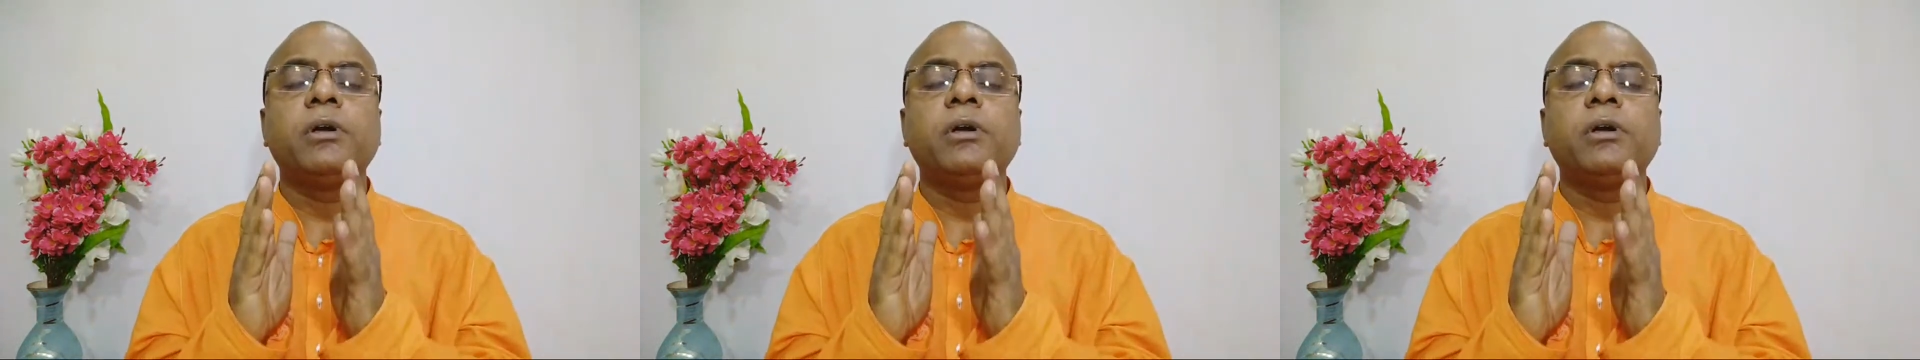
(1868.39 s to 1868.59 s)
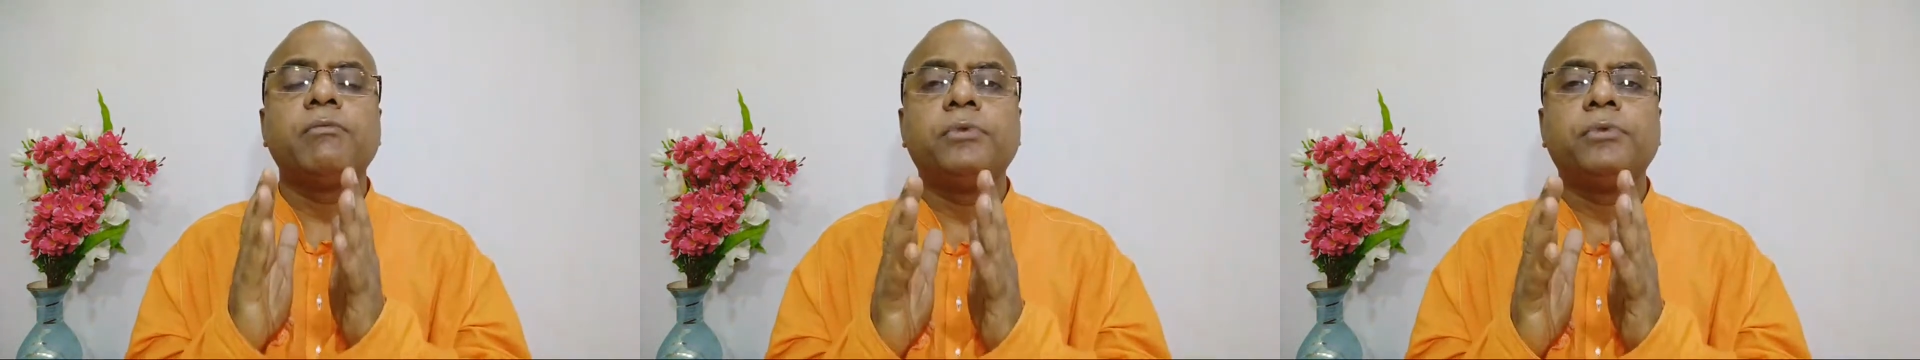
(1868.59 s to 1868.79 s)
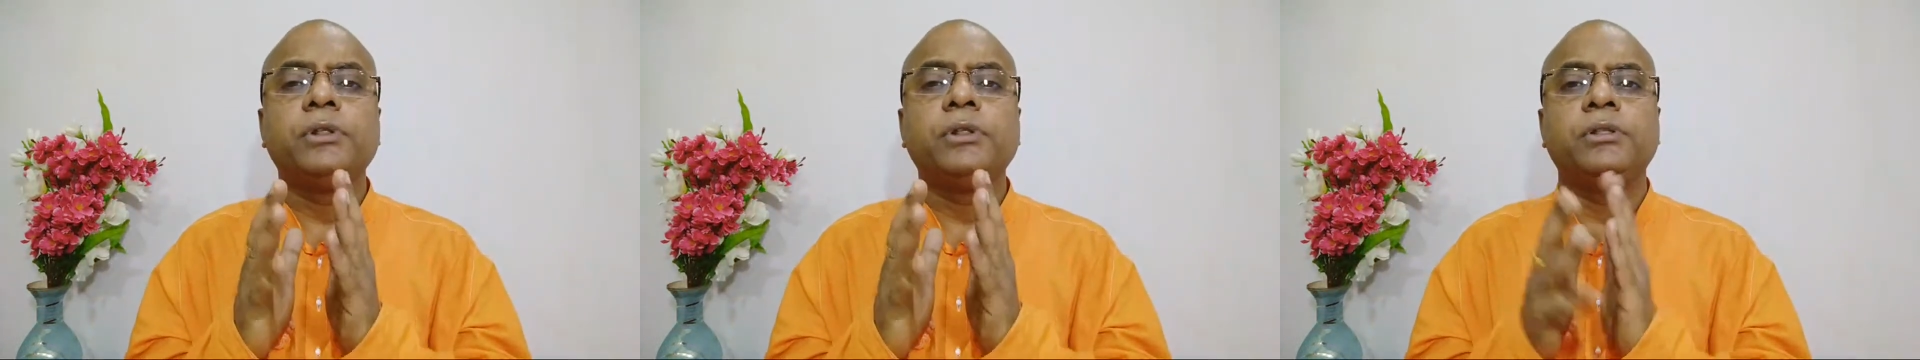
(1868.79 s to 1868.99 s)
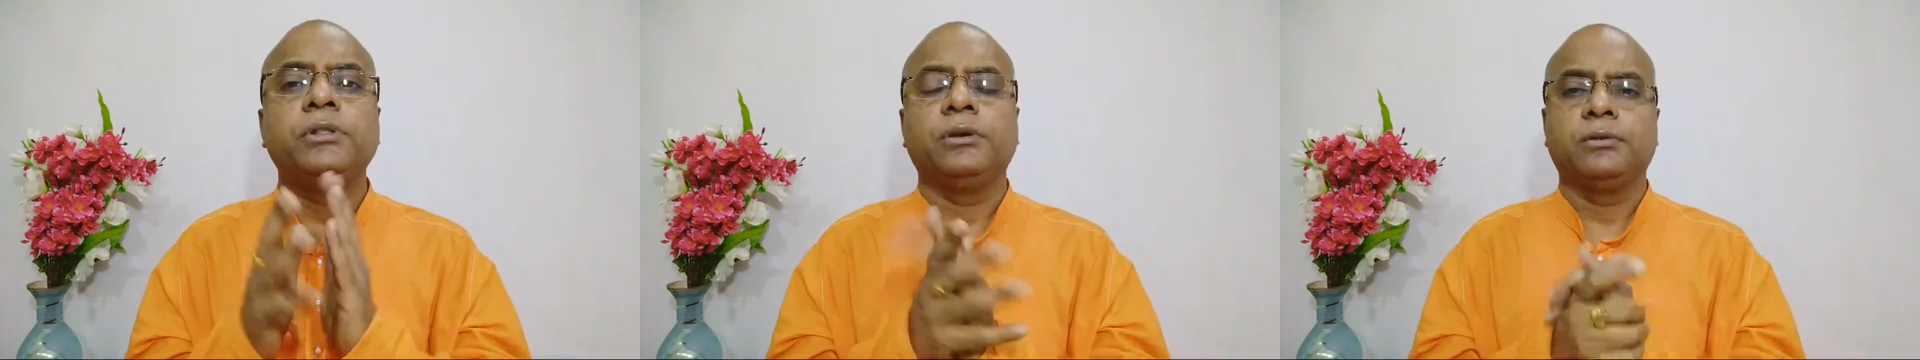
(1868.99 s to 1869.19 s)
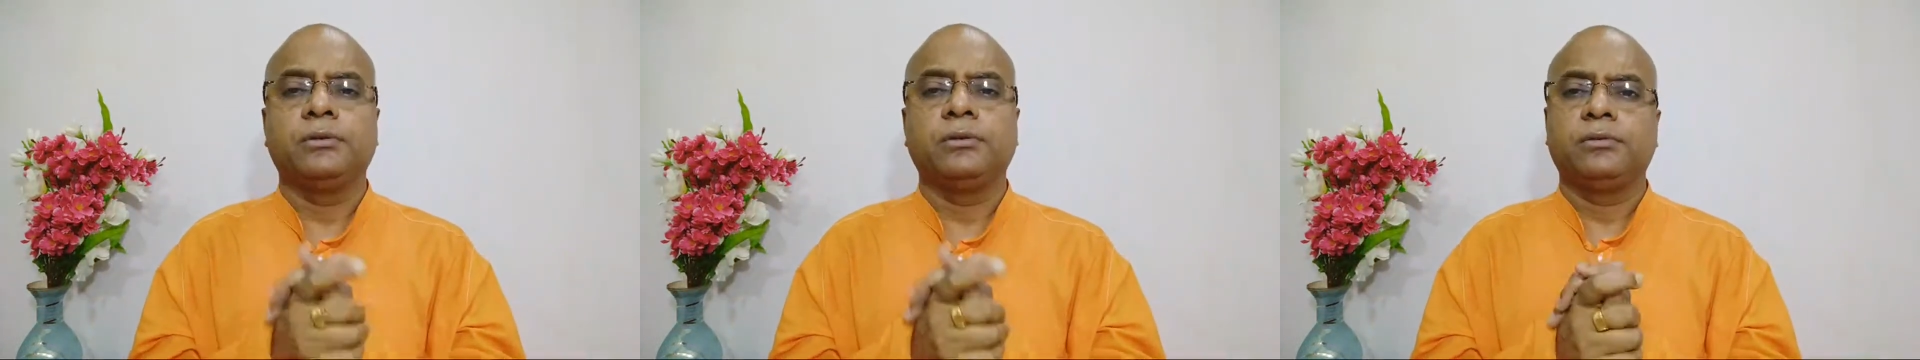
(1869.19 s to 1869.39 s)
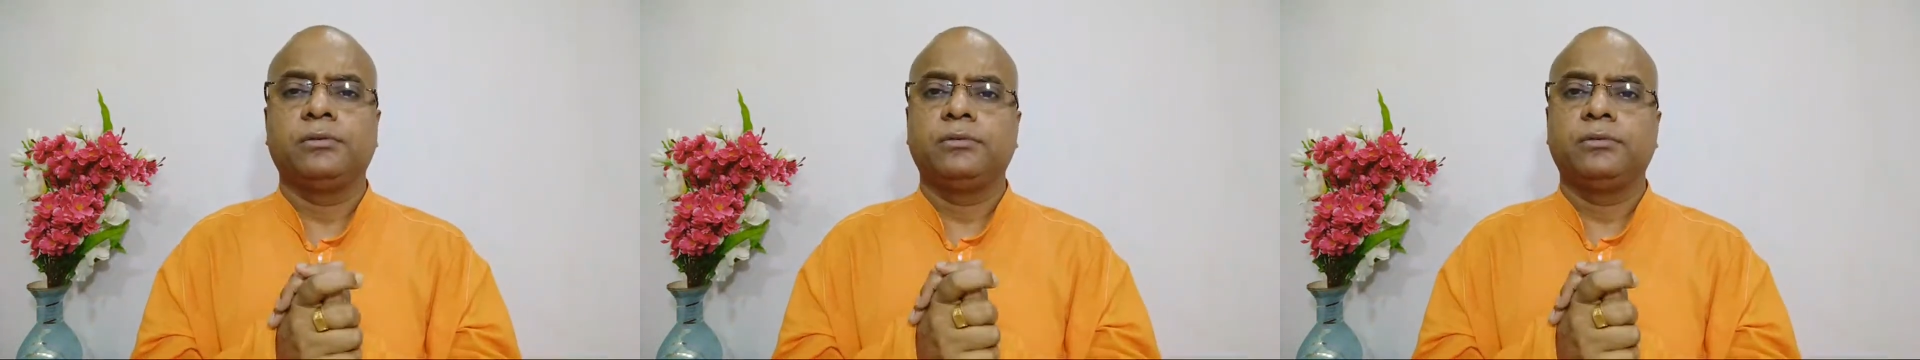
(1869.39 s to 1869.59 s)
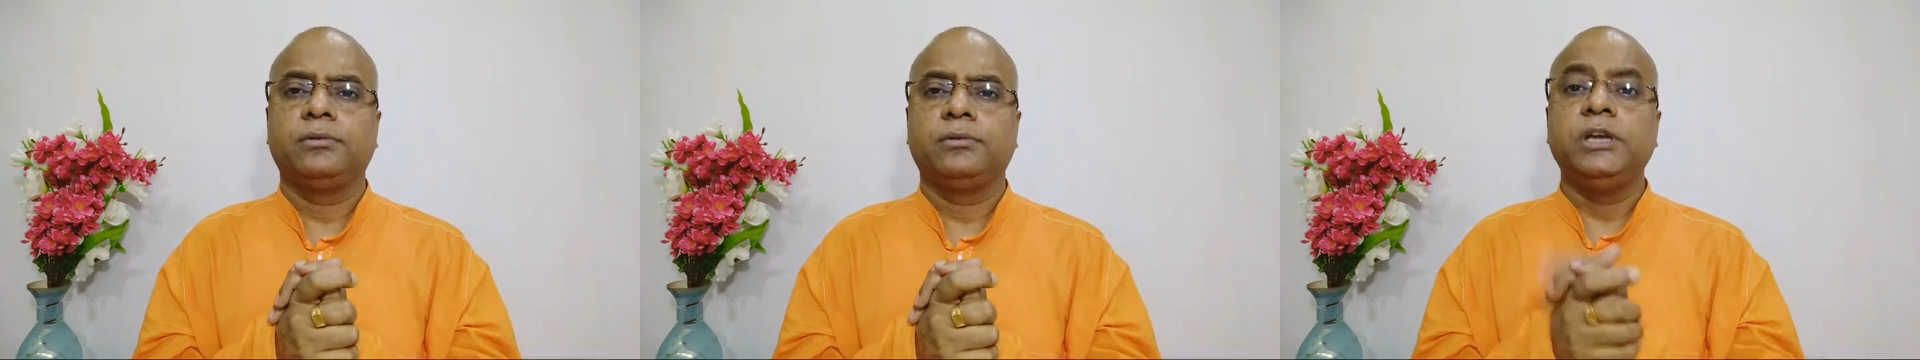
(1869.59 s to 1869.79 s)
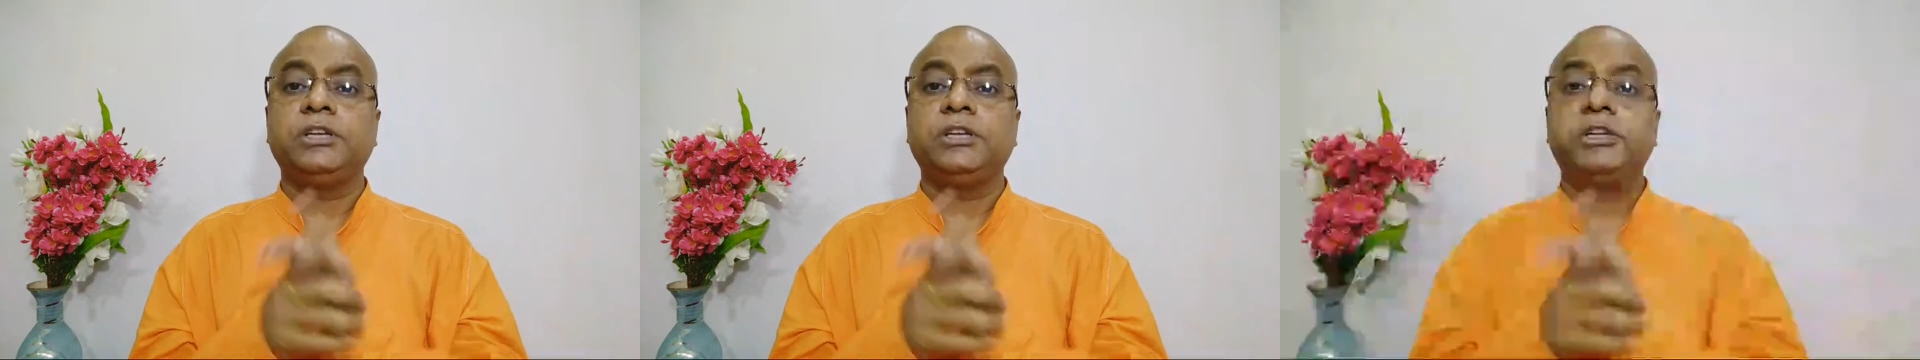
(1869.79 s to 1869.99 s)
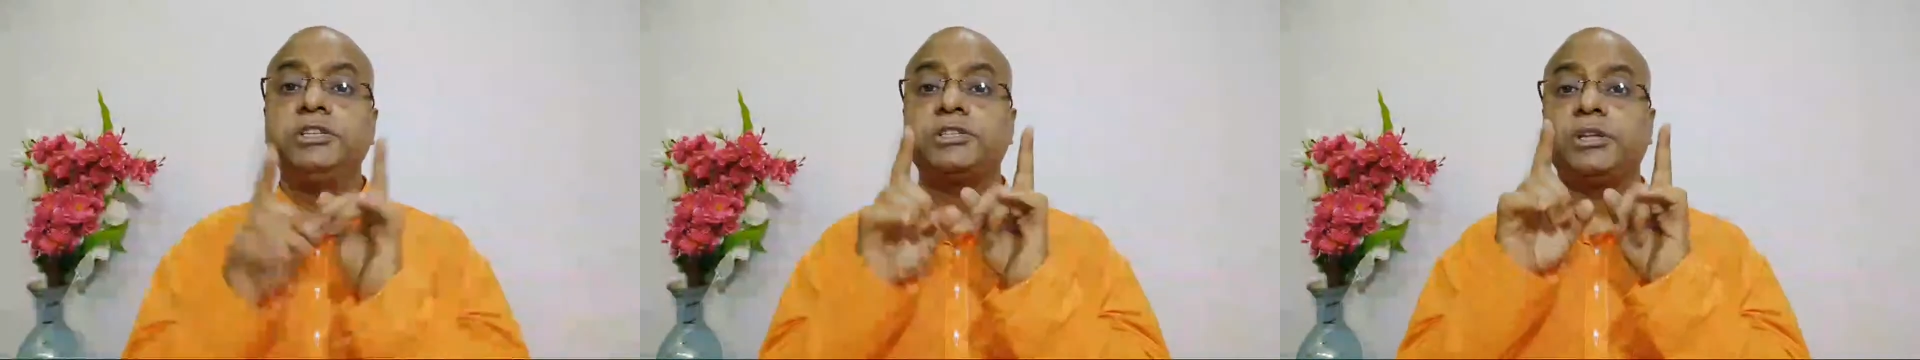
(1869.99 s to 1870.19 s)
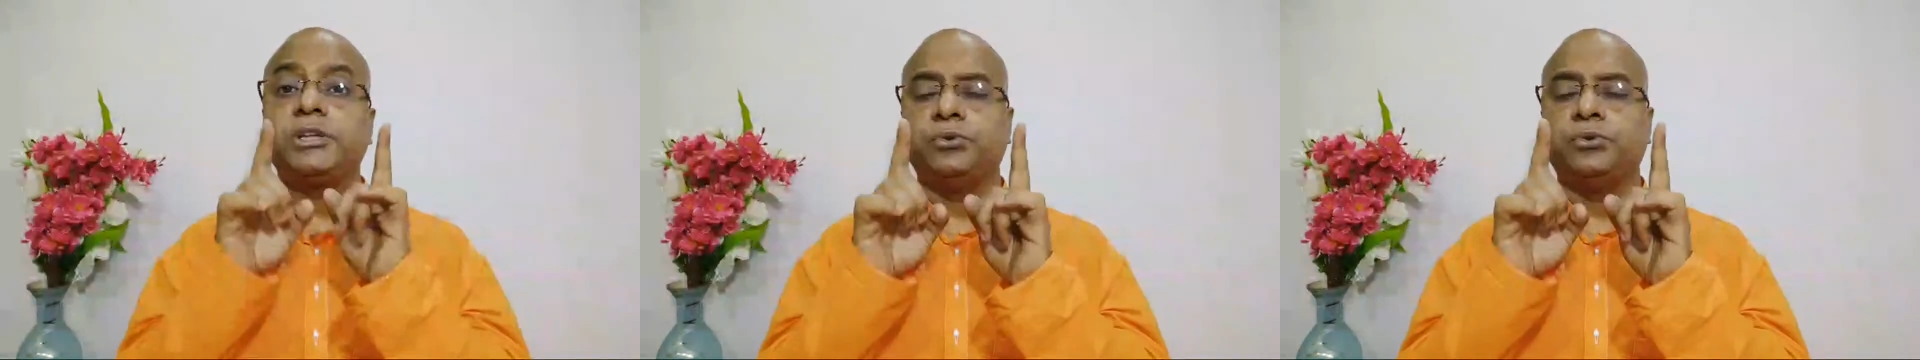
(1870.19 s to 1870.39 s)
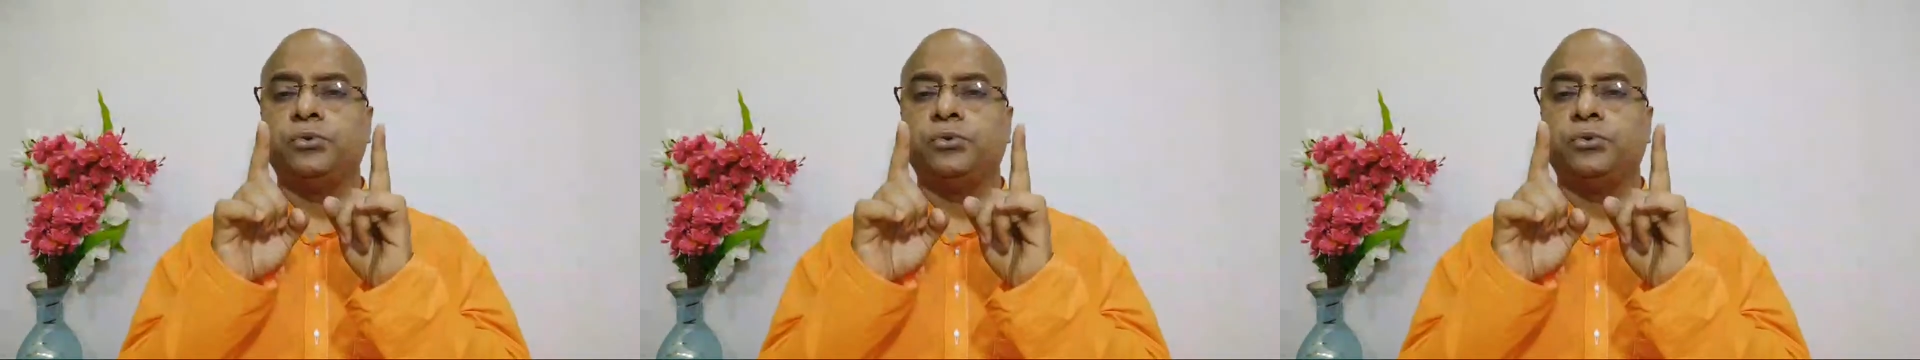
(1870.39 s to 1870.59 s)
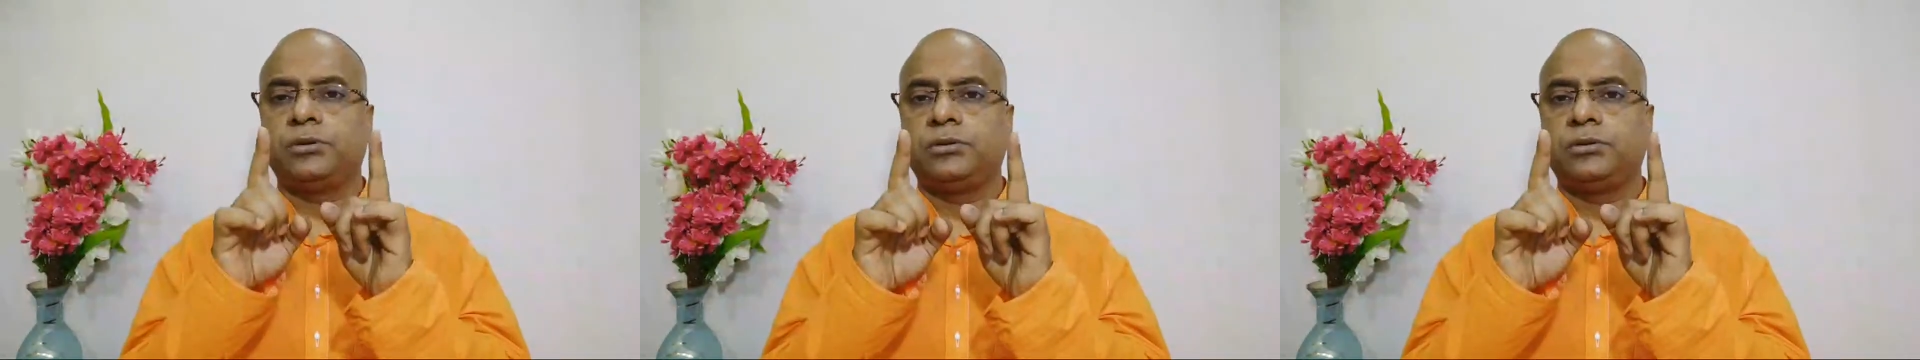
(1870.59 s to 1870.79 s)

everything. It is the knower.